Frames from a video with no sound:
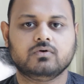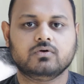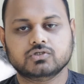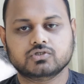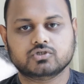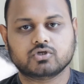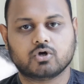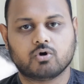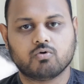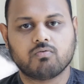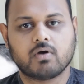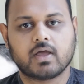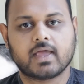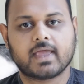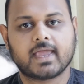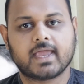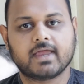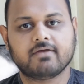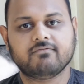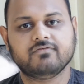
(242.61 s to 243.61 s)
so
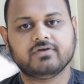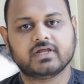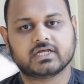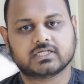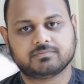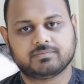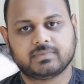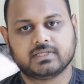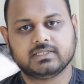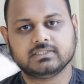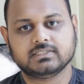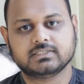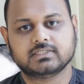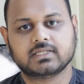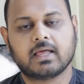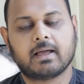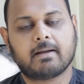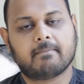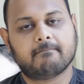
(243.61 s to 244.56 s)
every expense